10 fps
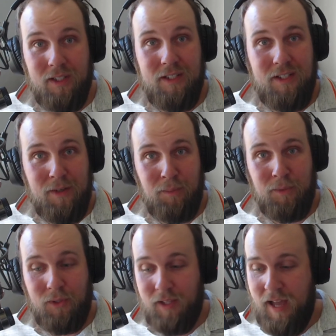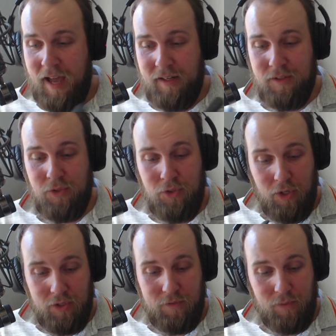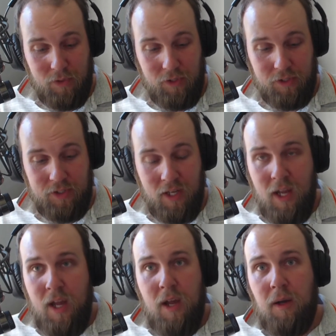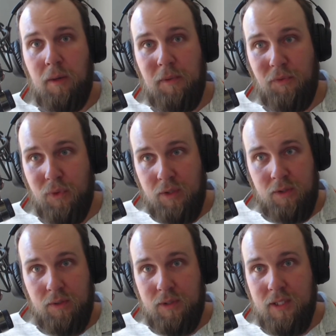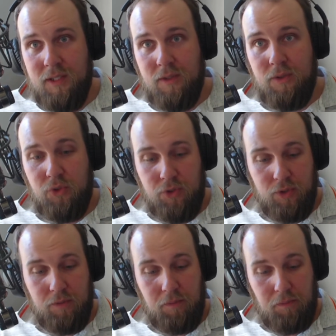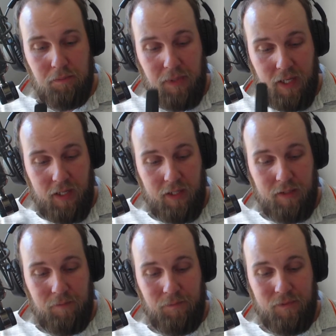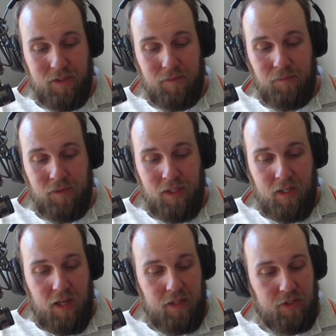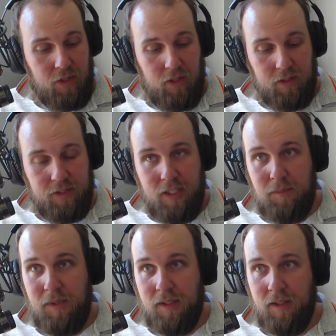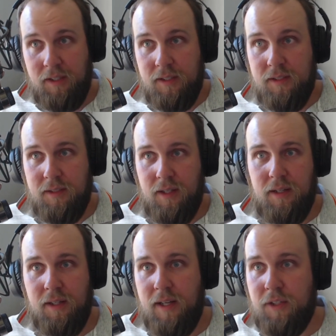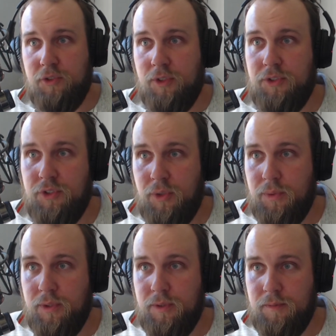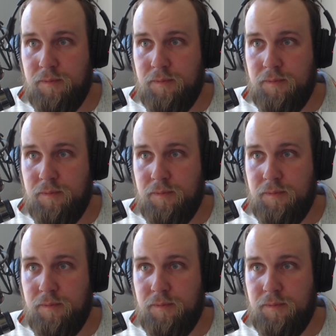simple, and it just works. Before you do this, you should buy. It's called TP-Link. I can actually show you.